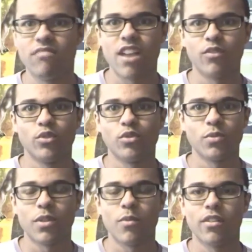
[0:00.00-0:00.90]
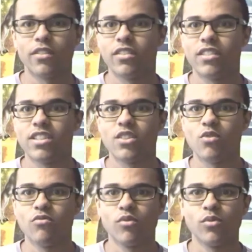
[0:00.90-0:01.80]
everyone does what they want and there's
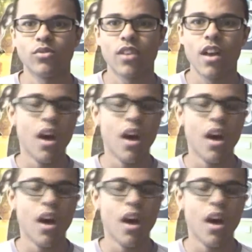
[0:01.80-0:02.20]
no rules,